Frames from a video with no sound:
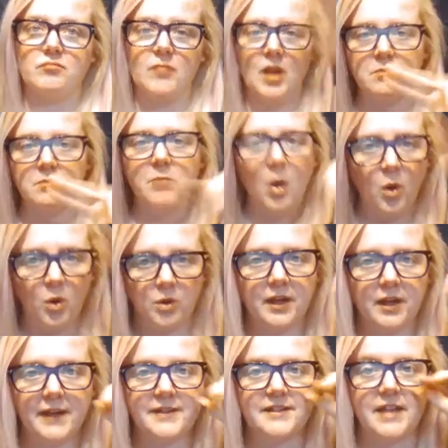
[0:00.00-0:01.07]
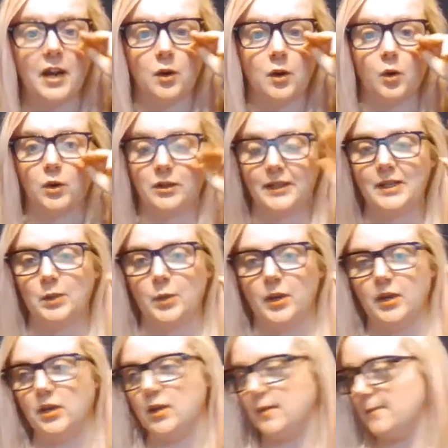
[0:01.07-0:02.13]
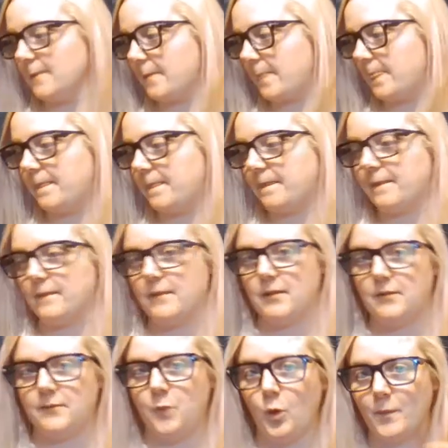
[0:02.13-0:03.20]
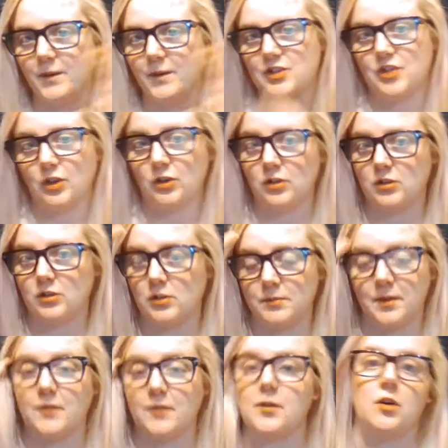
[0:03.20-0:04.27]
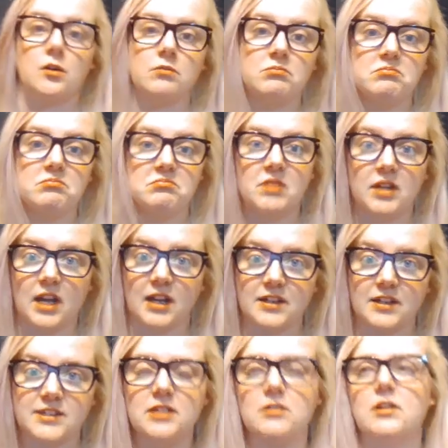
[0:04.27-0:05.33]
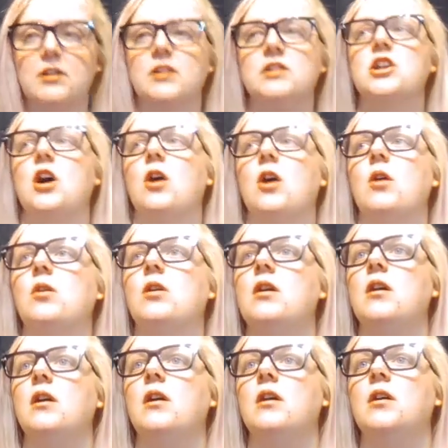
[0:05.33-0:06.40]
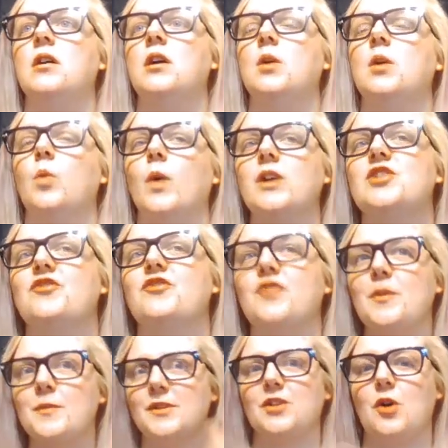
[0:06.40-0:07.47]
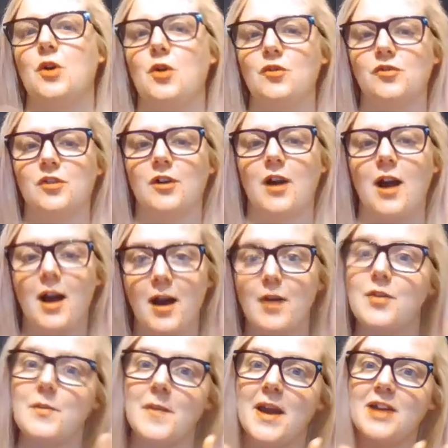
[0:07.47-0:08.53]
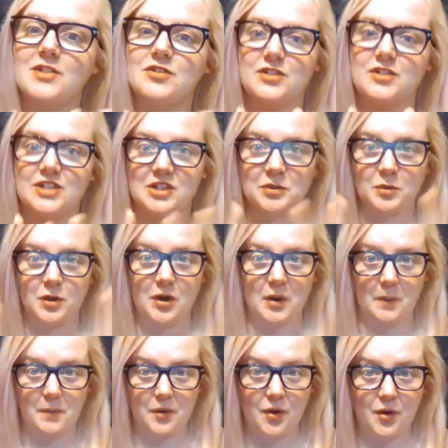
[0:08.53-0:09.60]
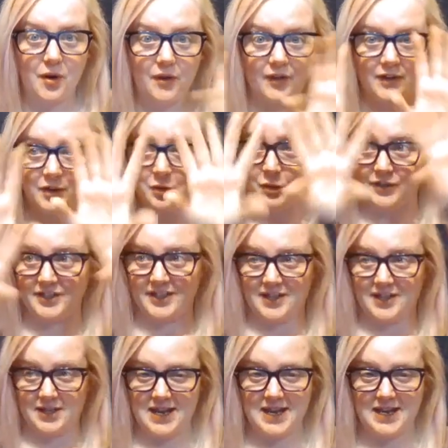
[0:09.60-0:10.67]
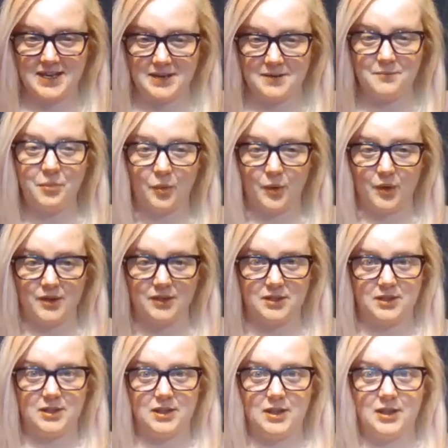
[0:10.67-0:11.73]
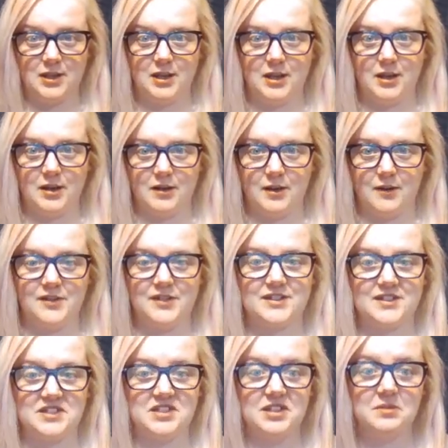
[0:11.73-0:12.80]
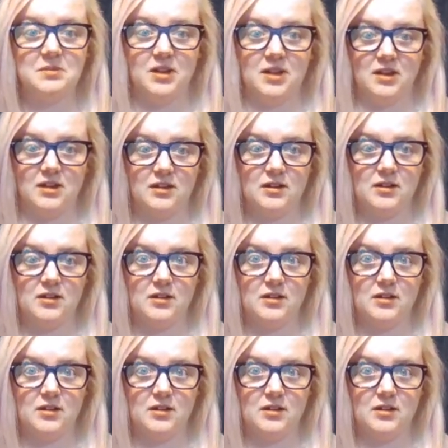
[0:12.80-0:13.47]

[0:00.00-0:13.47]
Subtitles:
mold, let's say, or a liquid forming a circle above her, like on the ceiling. So when she flipped this over, on the mattress there was like an imprint of this demon,